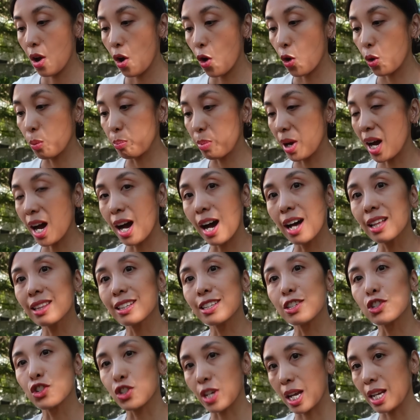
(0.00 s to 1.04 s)
or partly
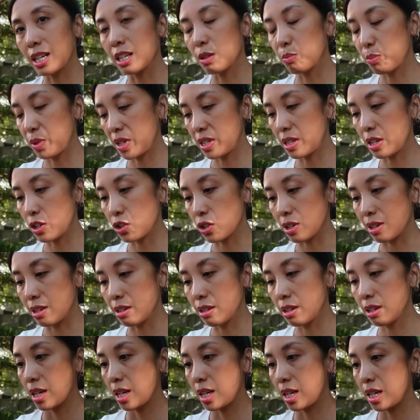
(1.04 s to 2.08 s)
shaded
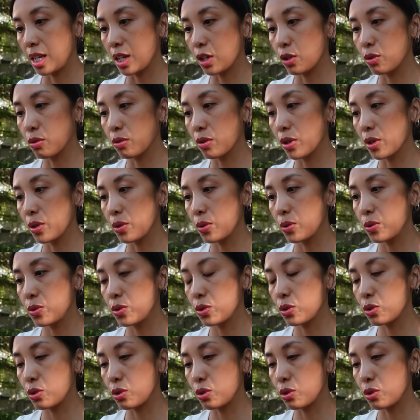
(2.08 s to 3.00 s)
position. And it grows